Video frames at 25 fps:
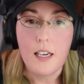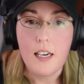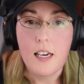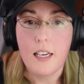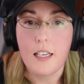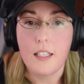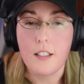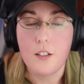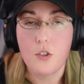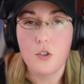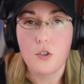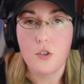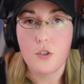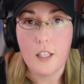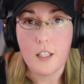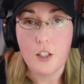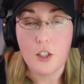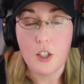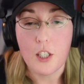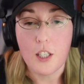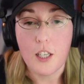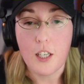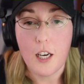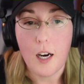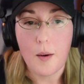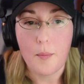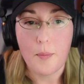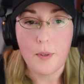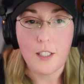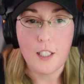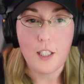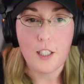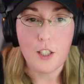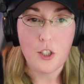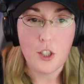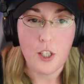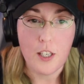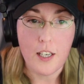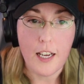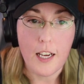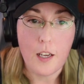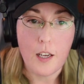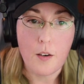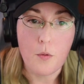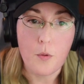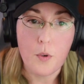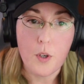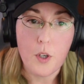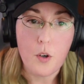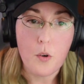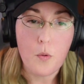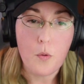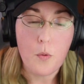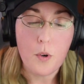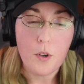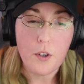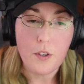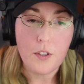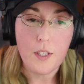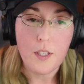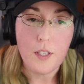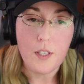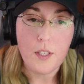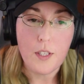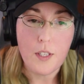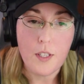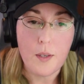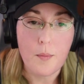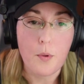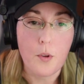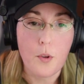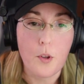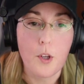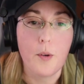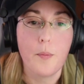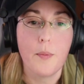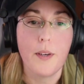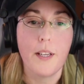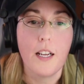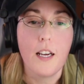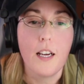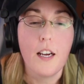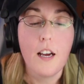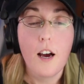instruction, competition, and real-world employment